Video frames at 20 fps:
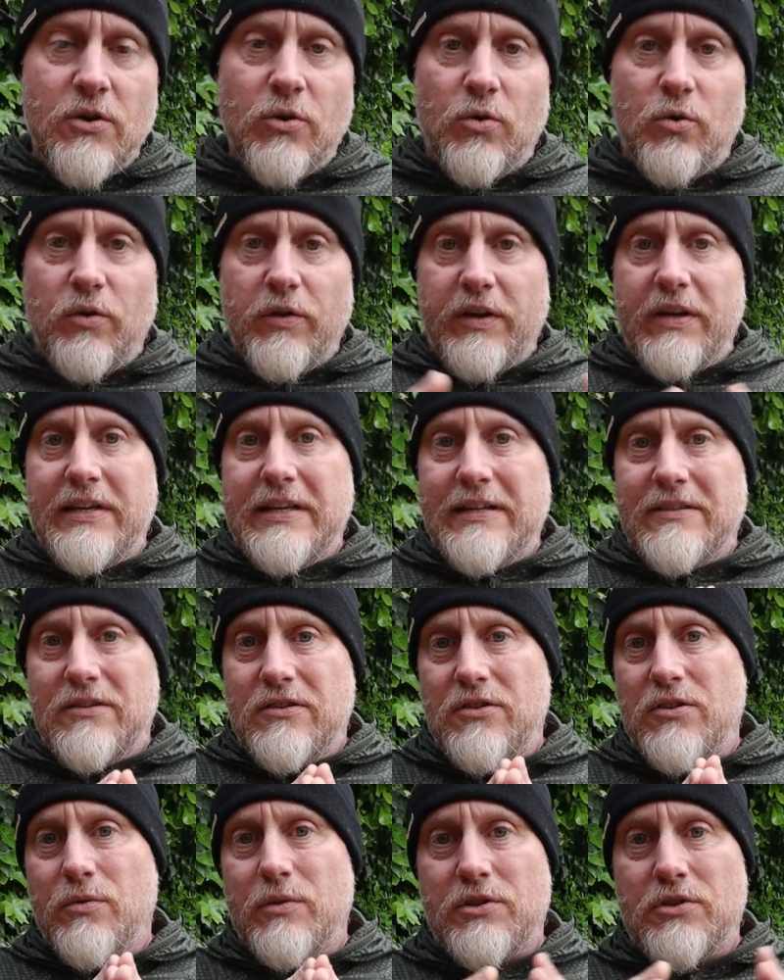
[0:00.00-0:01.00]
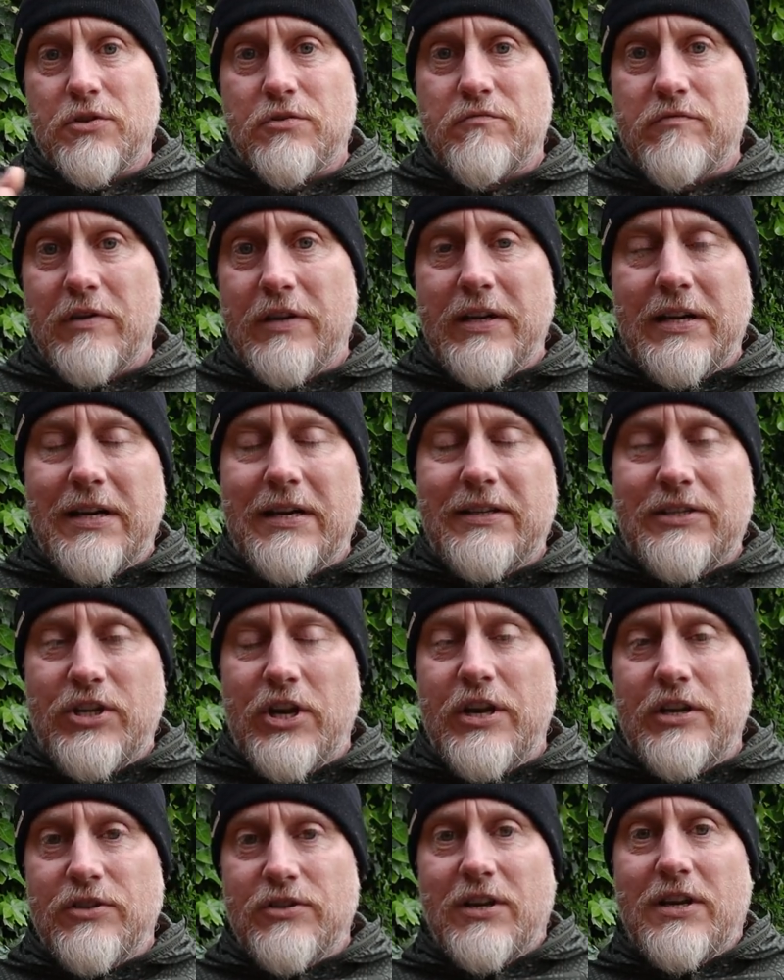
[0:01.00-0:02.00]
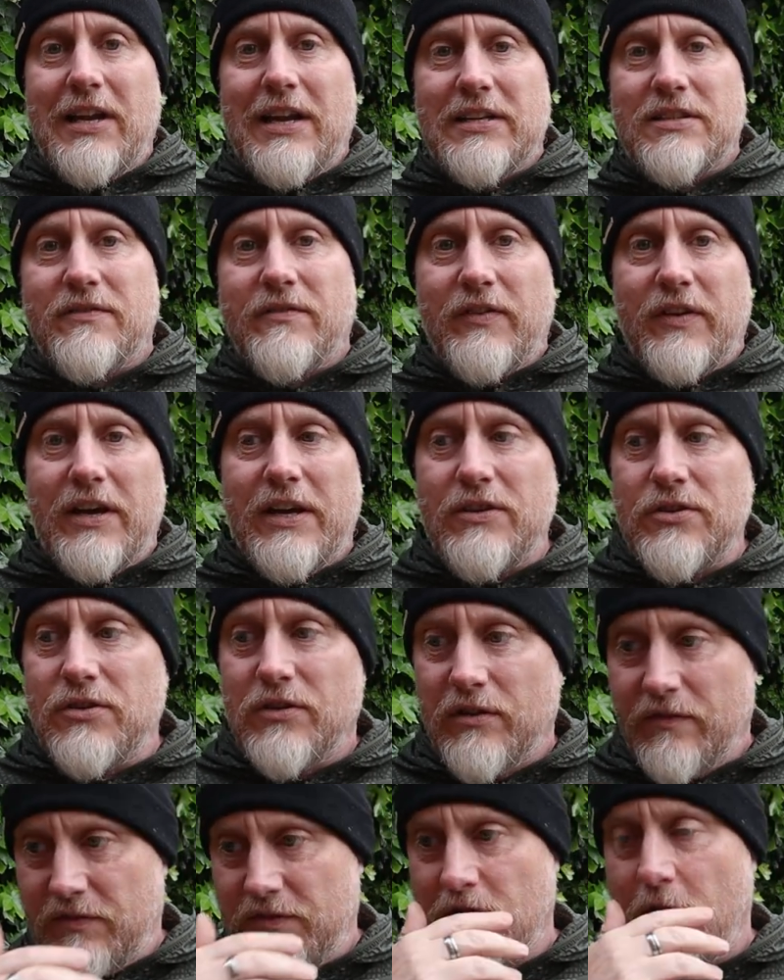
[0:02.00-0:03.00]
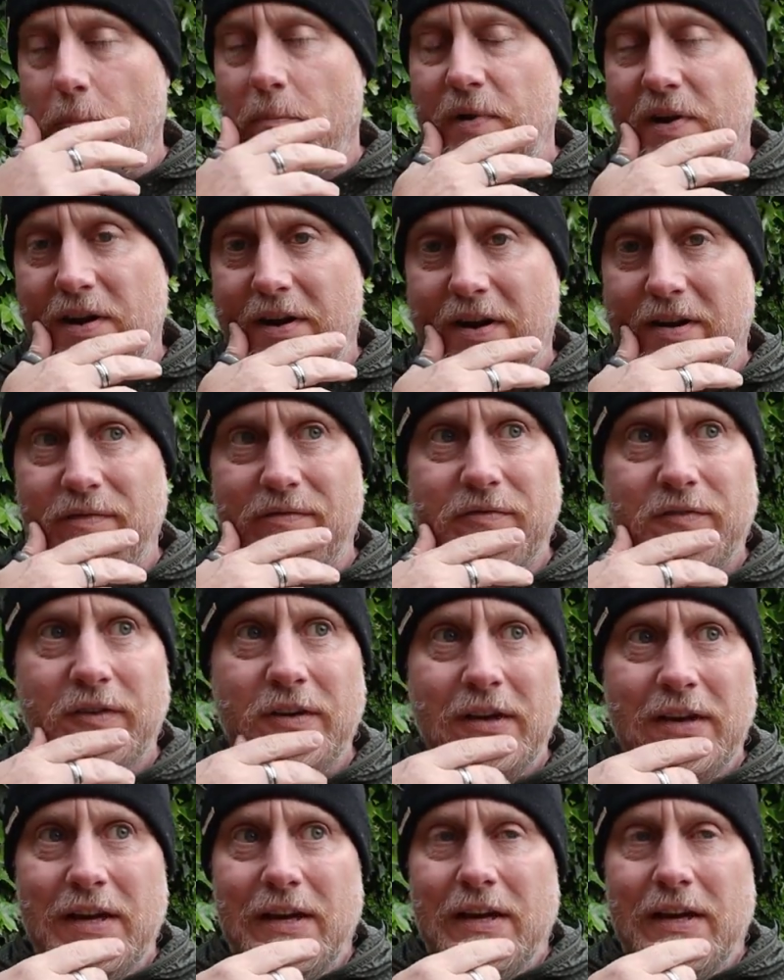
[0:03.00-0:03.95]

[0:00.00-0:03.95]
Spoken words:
All they need to do is just really change the classification of a zombie knife